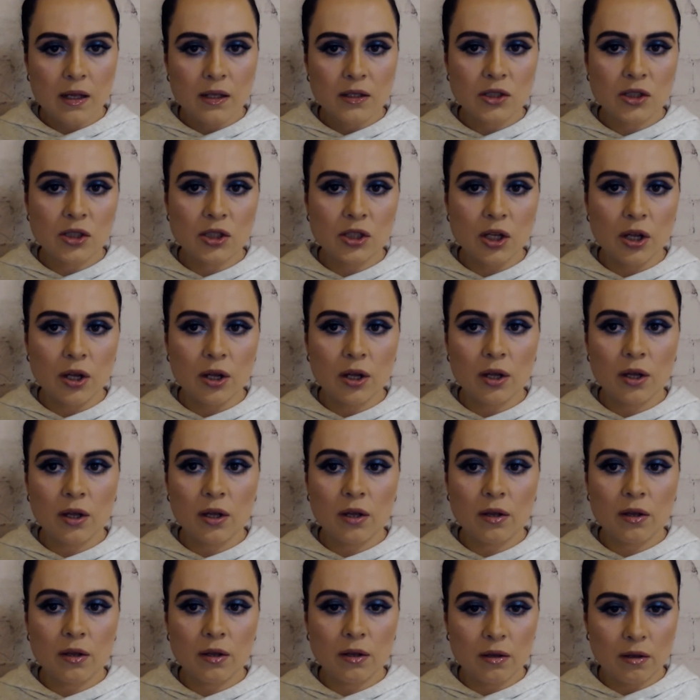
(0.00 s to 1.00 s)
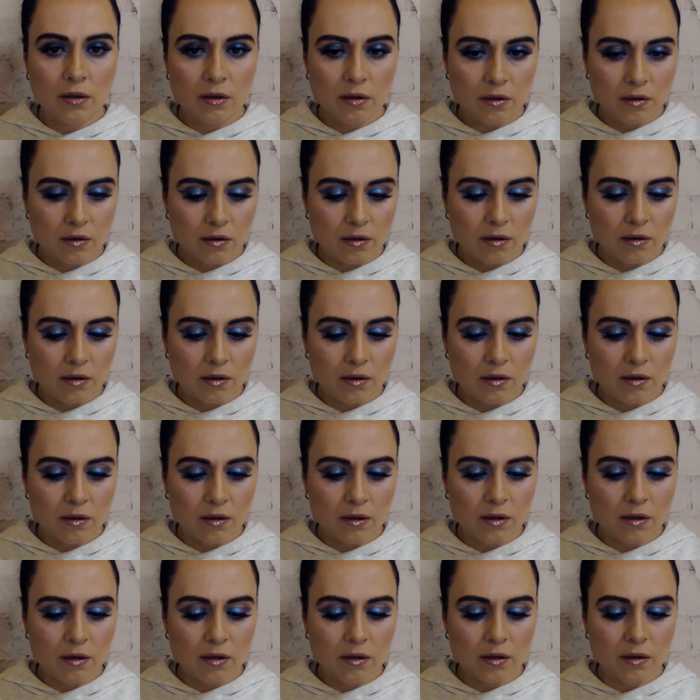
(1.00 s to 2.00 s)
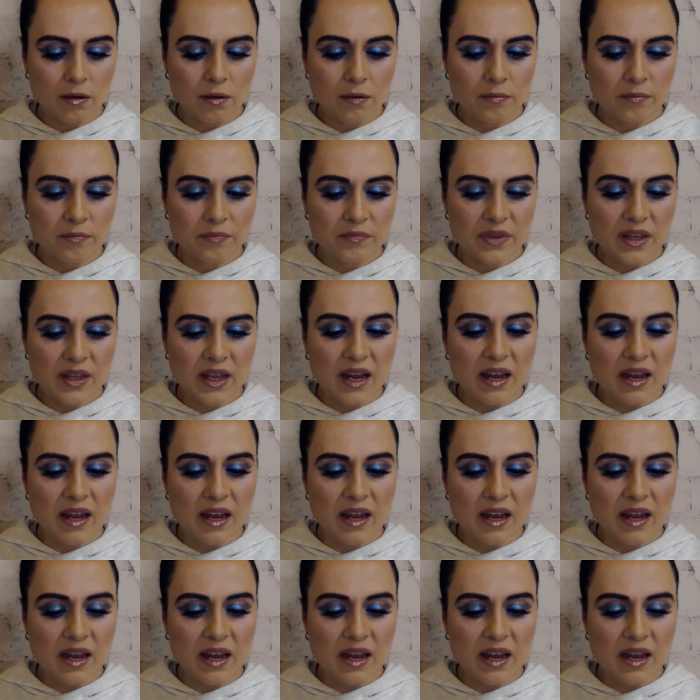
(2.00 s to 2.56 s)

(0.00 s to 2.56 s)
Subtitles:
So the